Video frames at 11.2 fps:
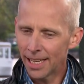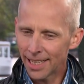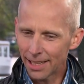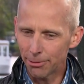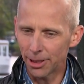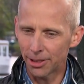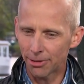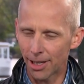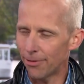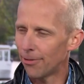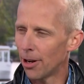They really
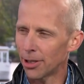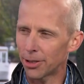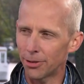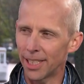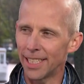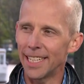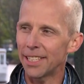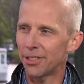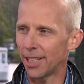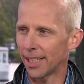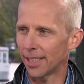try to foster and
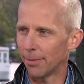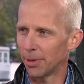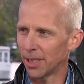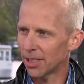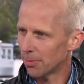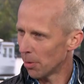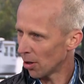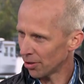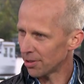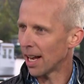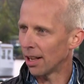initiate companies,
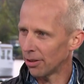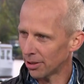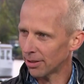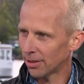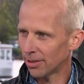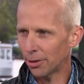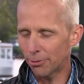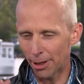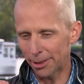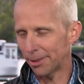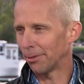smaller dollars, still
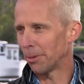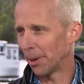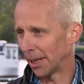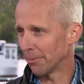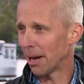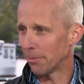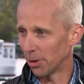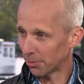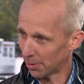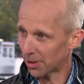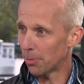relatively big in my
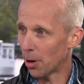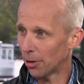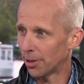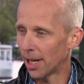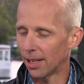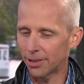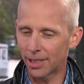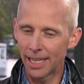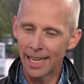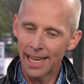book, but smaller mm-hmm. dollars.